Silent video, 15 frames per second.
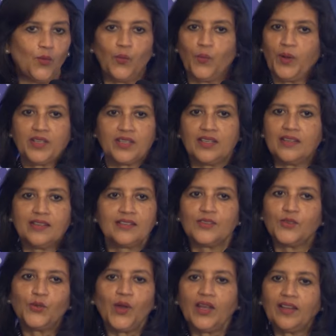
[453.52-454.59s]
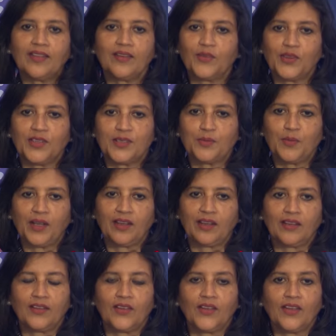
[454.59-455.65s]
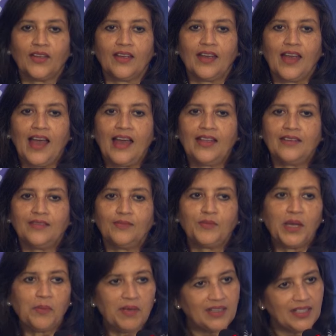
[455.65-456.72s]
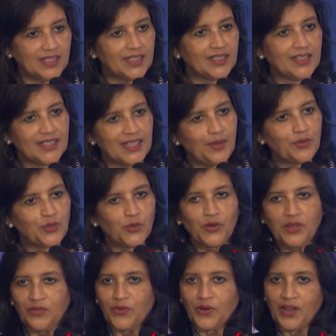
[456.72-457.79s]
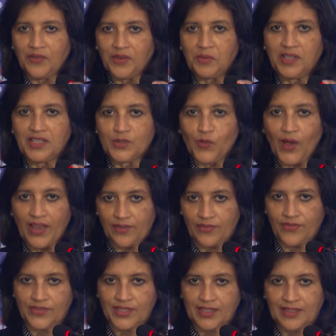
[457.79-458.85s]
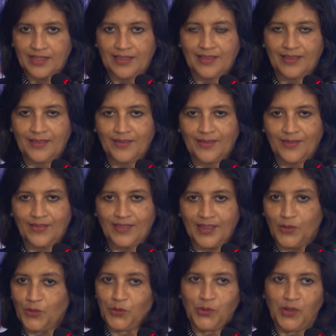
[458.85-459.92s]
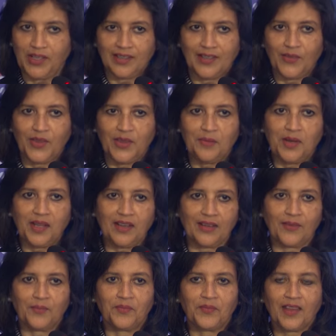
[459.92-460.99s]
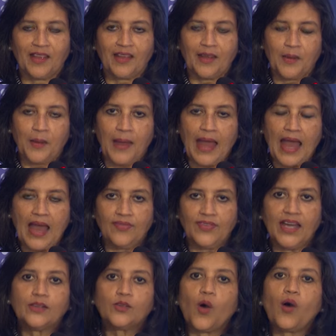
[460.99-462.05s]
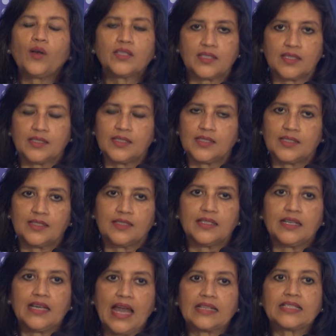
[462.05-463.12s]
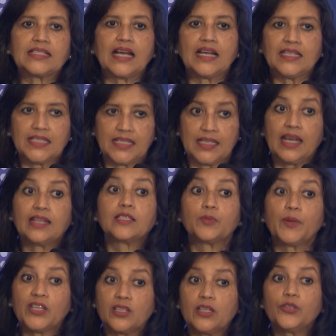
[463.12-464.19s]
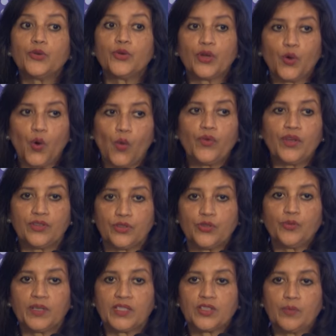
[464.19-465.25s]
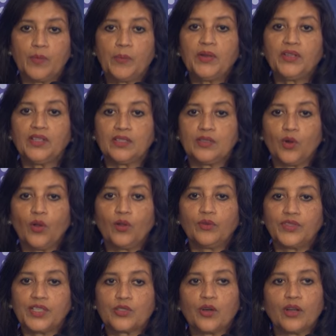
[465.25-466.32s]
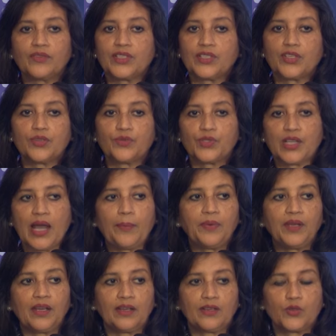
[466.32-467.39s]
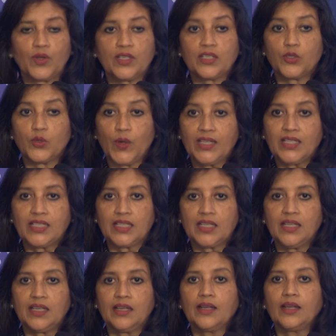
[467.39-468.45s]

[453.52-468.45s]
but he doesn't do anything with his money. And maybe this is the same story for everybody's wives. They don't do anything with their money. And that causes anxiety, especially during COVID. You must remember that all of this conversation was happening in 2020,